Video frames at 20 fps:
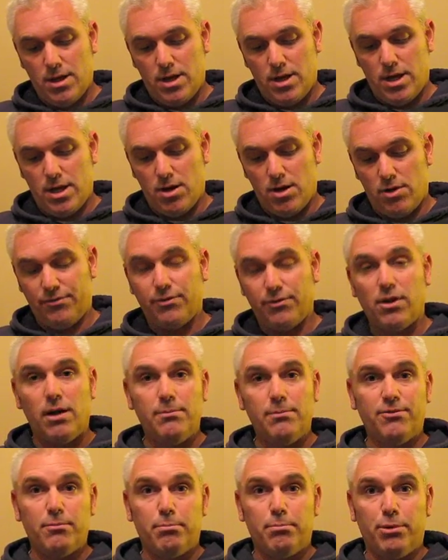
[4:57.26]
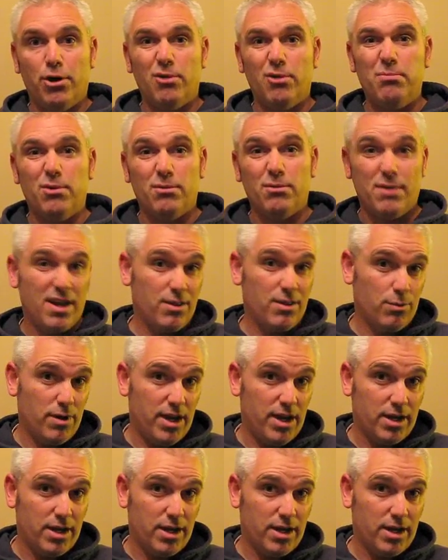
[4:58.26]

It also comes in purple, by the way.